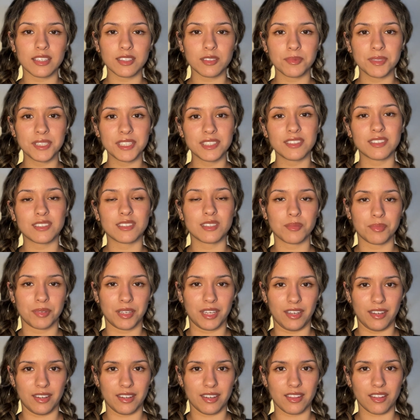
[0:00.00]
means to be,
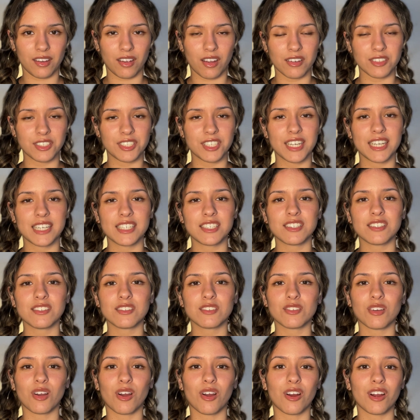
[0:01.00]
and the conjugations
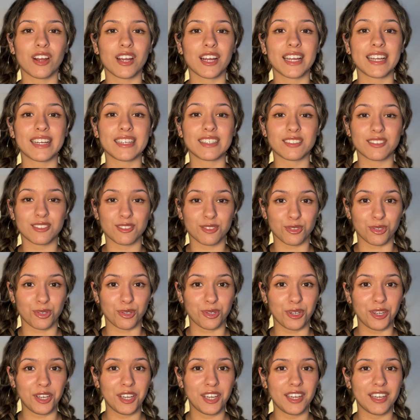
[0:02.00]
are
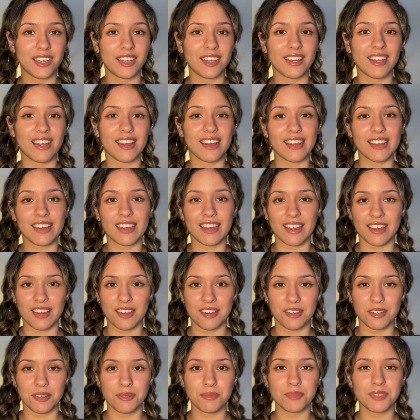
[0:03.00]
estoy, I
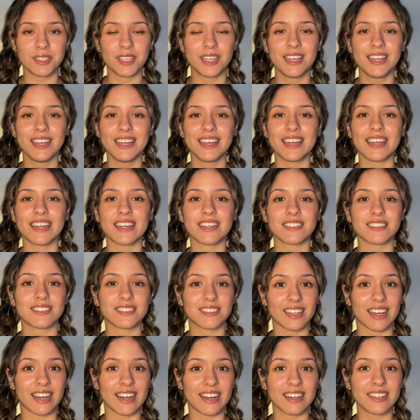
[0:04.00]
am,
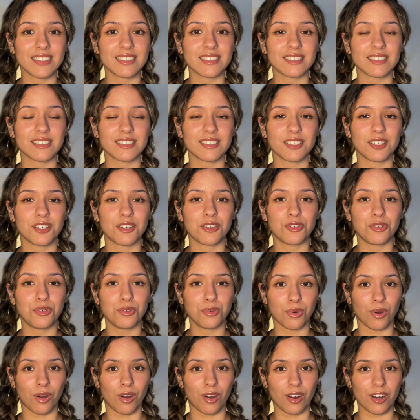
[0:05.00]
estás, you
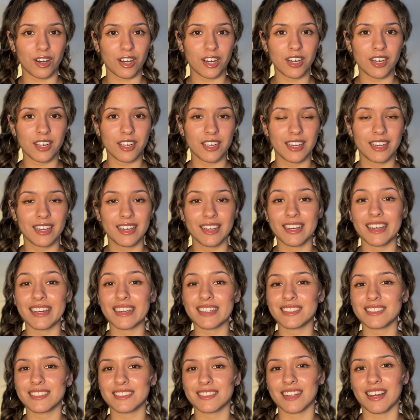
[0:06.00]
are,
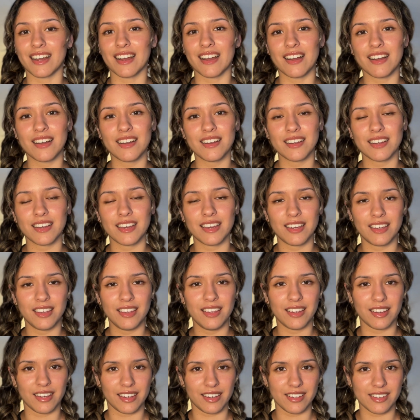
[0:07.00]
está, he
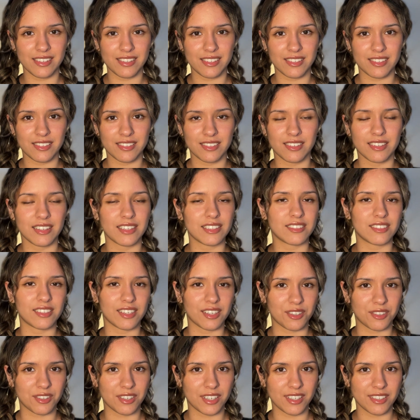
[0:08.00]
is,
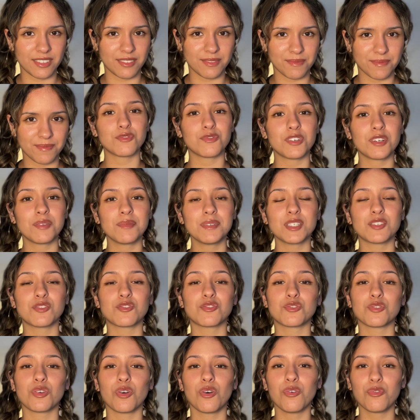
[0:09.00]
etc. But this verb is
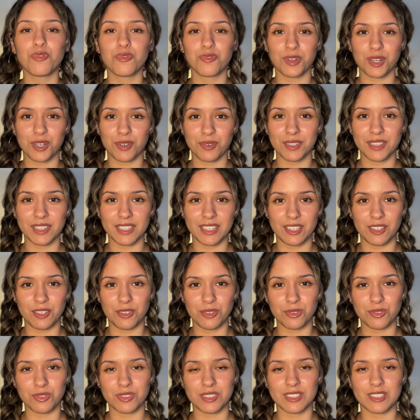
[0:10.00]
so frequently
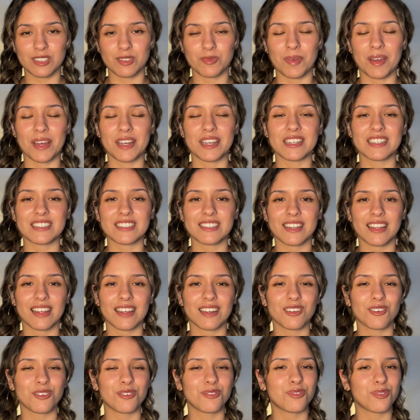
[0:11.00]
used in Spanish that
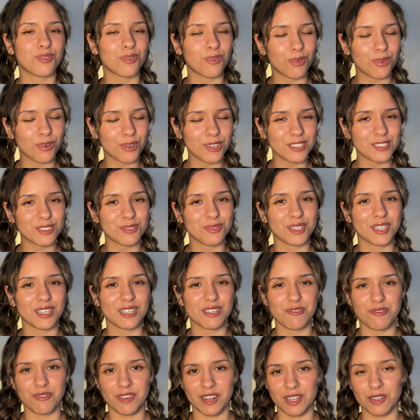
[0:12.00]
of course we're gonna
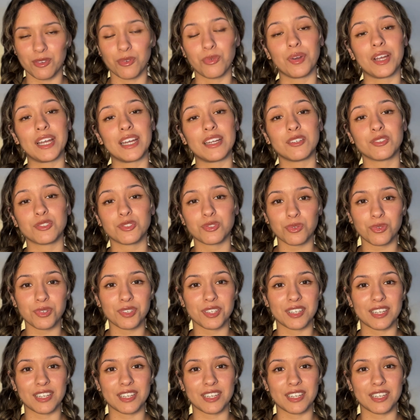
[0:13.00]
find a way to shorten